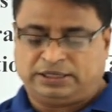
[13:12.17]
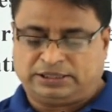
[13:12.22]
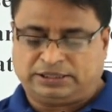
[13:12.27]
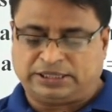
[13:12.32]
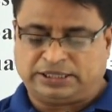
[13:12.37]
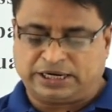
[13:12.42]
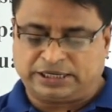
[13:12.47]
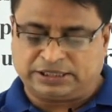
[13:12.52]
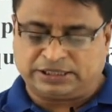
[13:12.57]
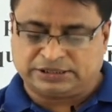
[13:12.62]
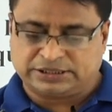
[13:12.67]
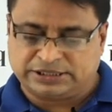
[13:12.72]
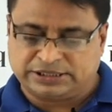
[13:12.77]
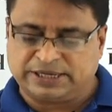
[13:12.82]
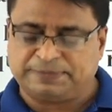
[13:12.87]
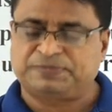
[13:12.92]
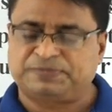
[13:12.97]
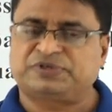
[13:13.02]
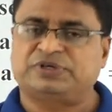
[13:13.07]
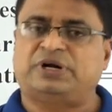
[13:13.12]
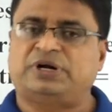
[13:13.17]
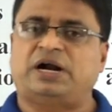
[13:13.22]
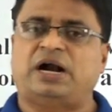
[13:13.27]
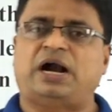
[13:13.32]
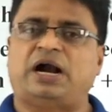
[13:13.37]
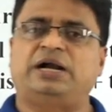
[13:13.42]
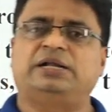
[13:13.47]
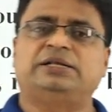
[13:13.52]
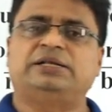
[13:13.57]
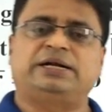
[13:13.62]
that steps
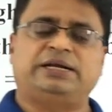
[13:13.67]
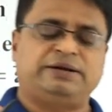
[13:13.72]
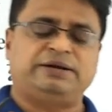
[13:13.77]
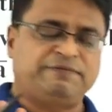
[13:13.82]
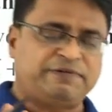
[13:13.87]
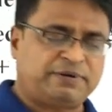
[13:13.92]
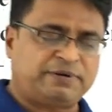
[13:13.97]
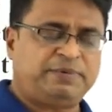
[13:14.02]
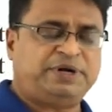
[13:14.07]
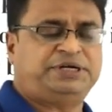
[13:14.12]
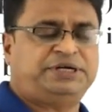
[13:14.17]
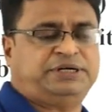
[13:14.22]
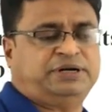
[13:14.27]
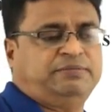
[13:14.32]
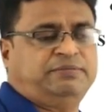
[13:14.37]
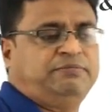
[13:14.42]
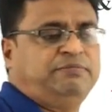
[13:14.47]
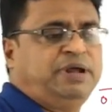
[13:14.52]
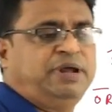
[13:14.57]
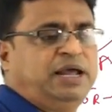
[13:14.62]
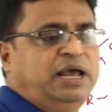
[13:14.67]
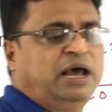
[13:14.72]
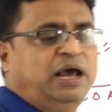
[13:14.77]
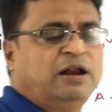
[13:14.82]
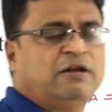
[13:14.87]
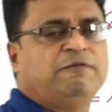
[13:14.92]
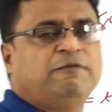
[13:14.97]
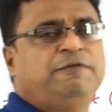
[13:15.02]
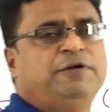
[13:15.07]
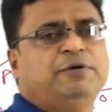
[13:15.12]
and that information may
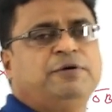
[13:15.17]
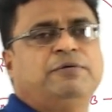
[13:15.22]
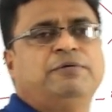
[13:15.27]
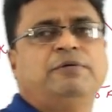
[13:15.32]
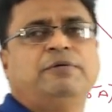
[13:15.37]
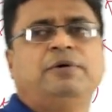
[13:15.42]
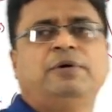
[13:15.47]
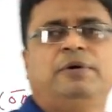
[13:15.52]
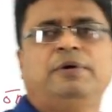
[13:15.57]
help you